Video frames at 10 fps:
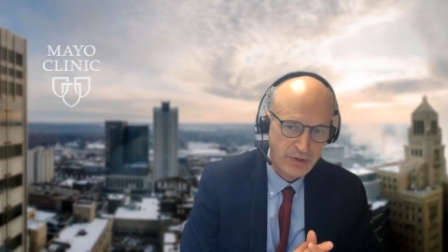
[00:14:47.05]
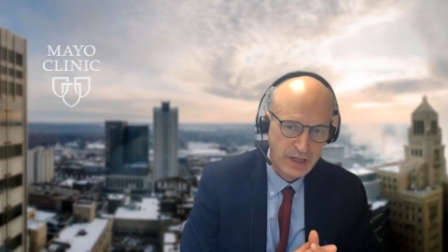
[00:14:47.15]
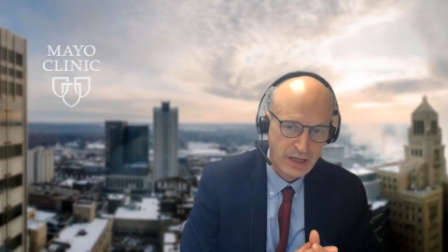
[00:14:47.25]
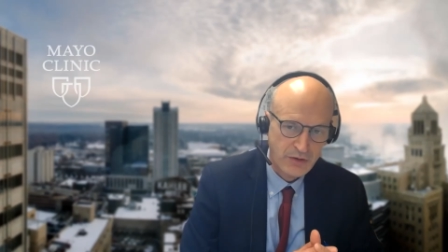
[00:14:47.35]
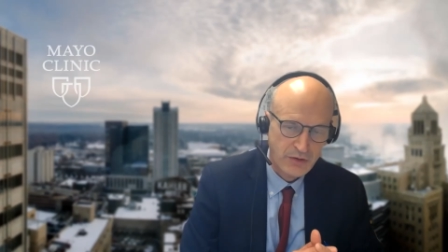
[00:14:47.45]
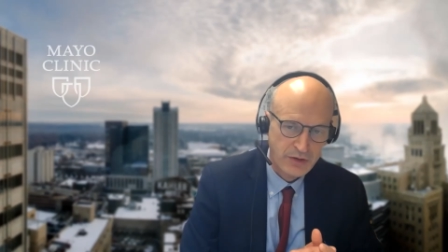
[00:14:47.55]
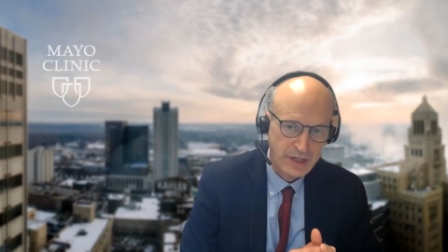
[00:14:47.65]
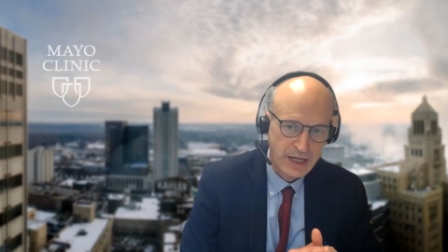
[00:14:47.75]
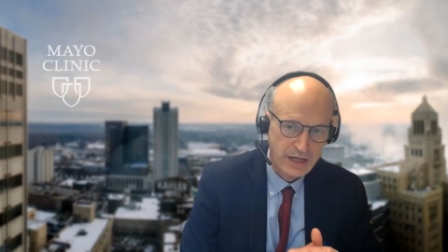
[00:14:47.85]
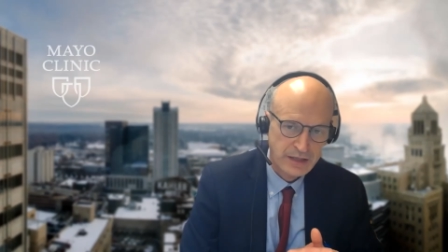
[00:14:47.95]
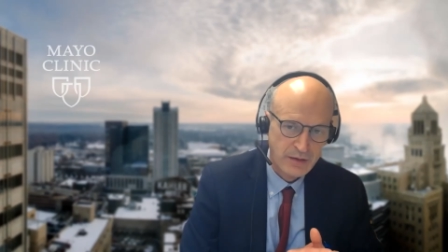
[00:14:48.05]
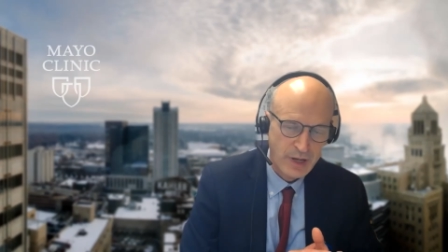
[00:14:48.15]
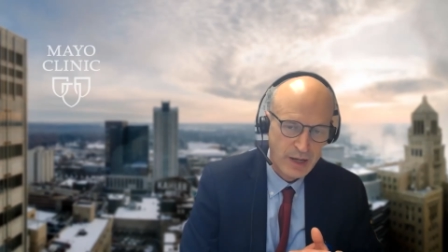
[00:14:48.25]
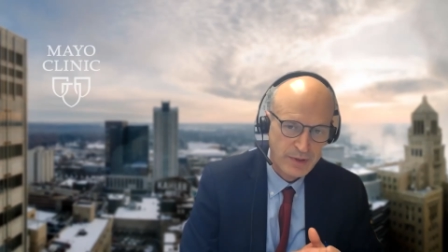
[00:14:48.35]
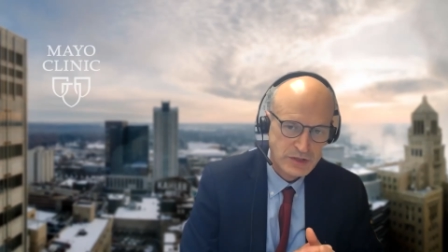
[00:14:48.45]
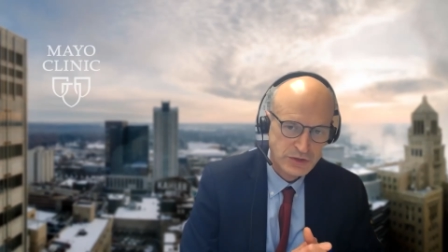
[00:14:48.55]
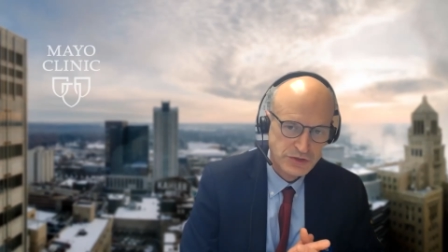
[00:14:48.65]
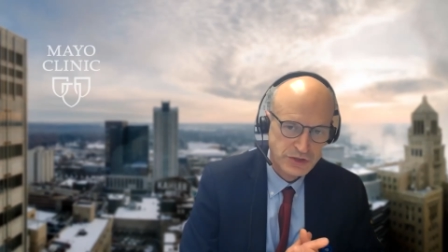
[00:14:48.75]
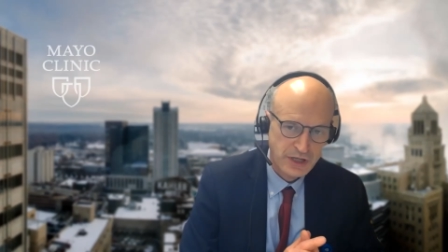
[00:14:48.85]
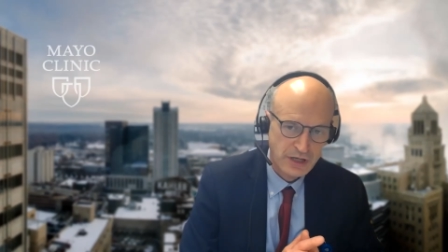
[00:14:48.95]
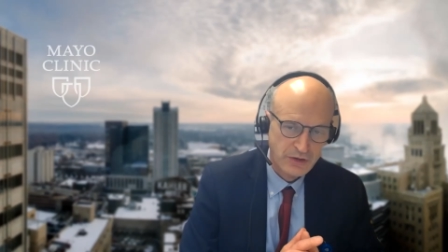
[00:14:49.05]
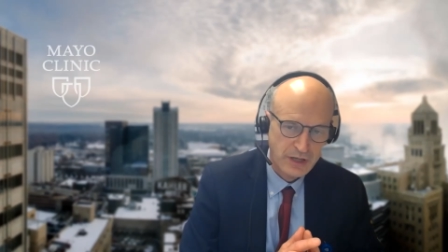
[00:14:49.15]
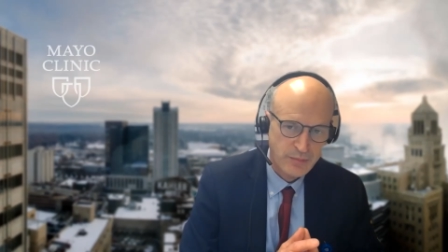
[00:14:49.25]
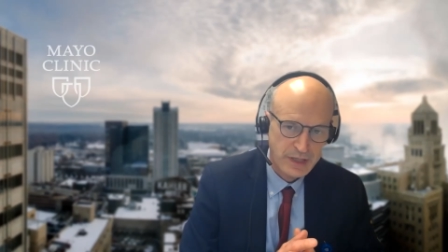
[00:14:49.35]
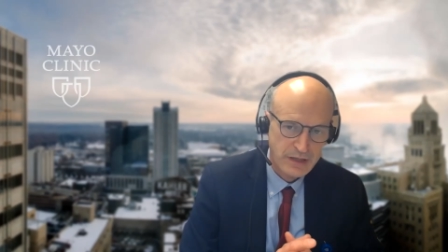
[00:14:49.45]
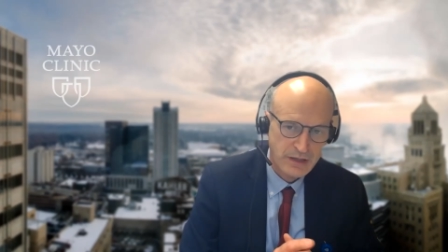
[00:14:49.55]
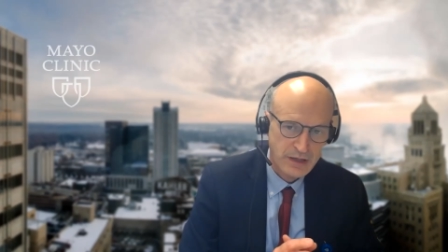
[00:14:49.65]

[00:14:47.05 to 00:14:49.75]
a coronary artery bypass surgery are going to be